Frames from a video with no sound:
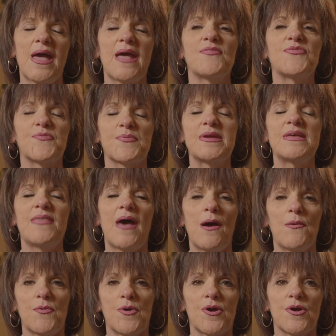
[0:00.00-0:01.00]
I had 3
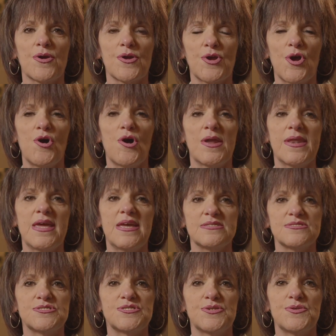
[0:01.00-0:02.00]
that were gone
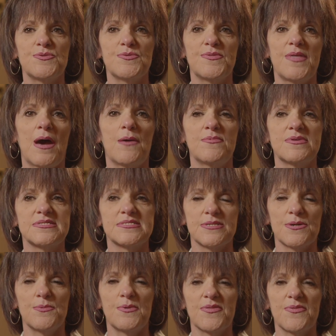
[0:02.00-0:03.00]
and 2 that was
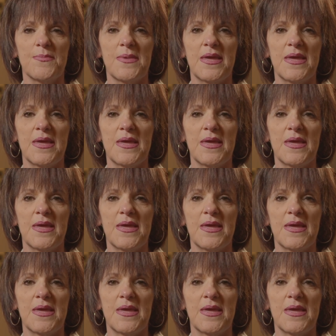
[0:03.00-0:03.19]
still with